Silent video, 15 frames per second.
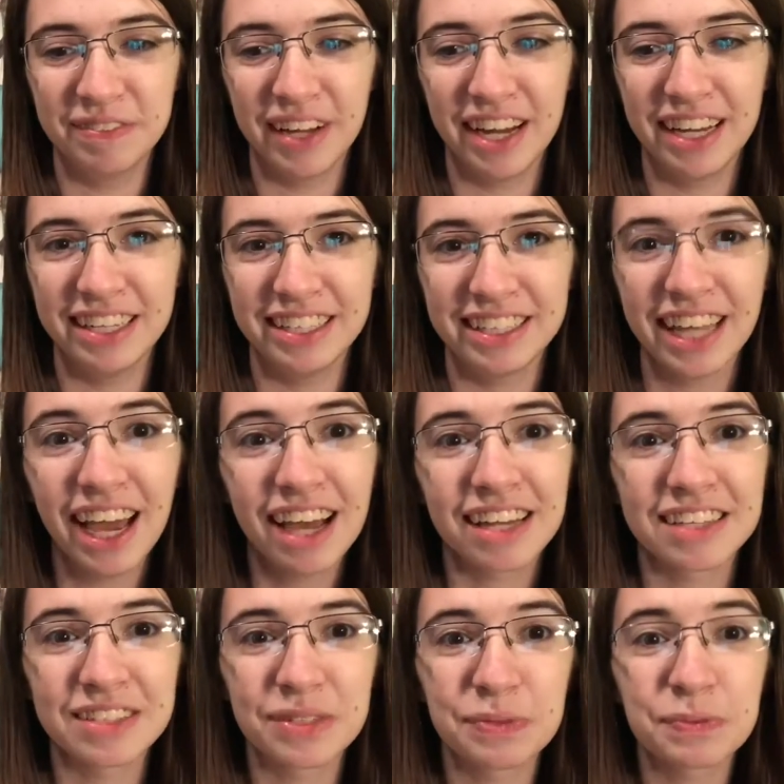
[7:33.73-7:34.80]
And yeah,
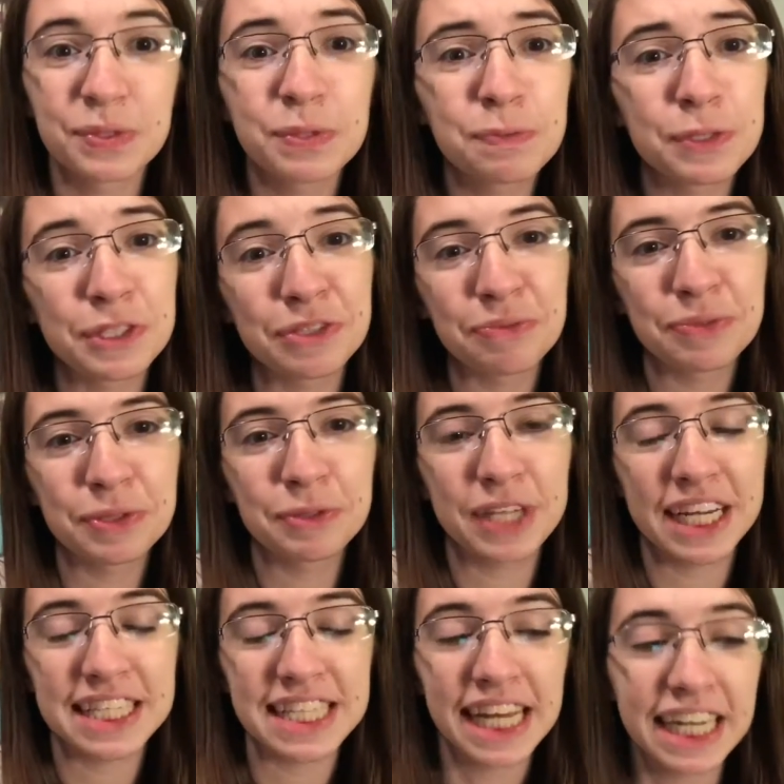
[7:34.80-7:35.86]
so I'm super, super
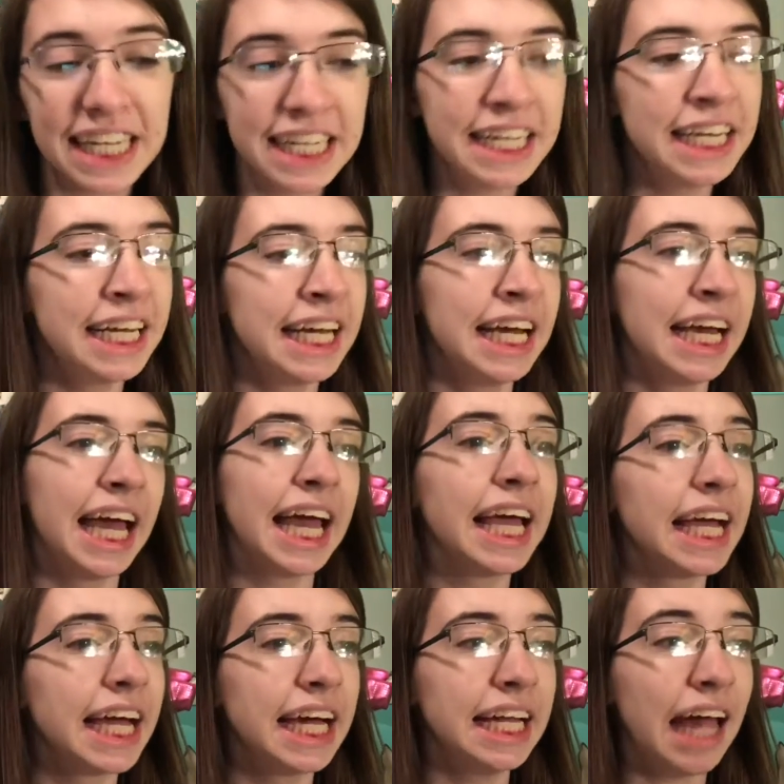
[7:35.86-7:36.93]
excited,
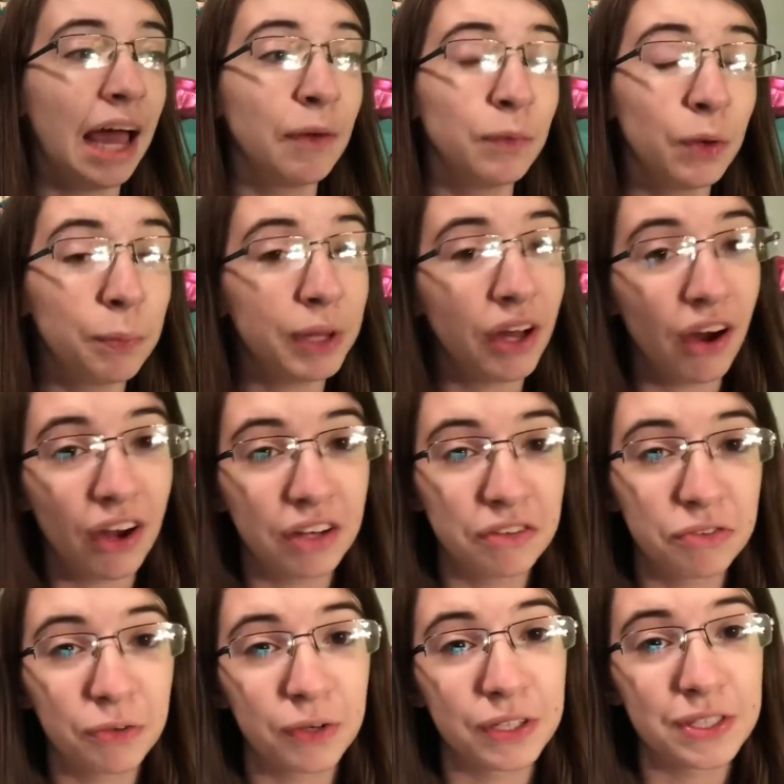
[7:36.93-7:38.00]
and I will be gone
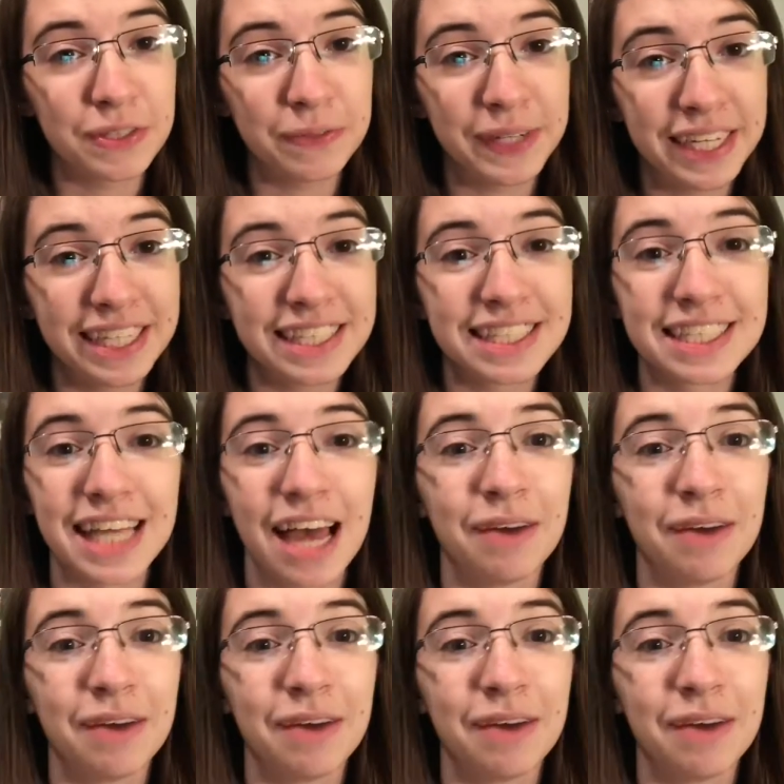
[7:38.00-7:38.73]
for 2 weeks.